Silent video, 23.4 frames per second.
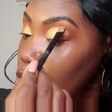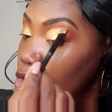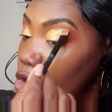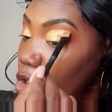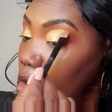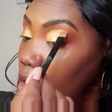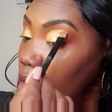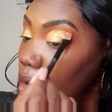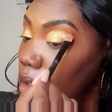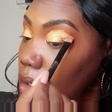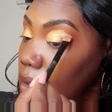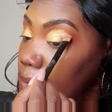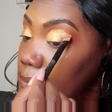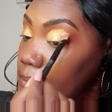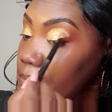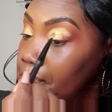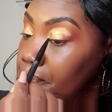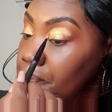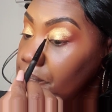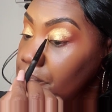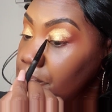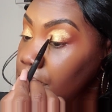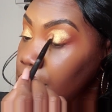journey.
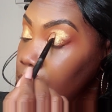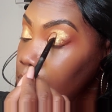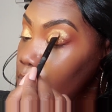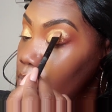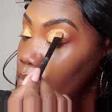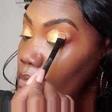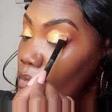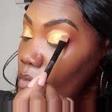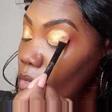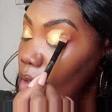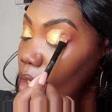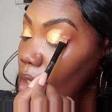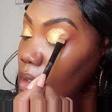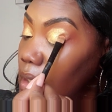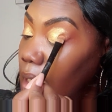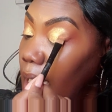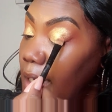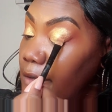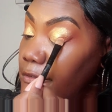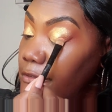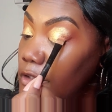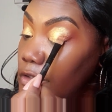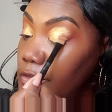
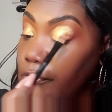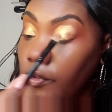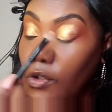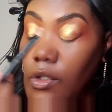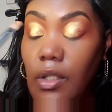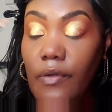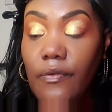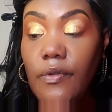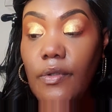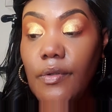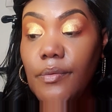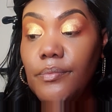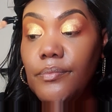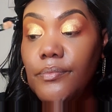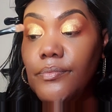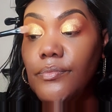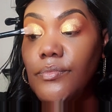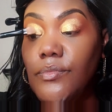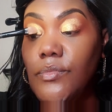Life is full of them.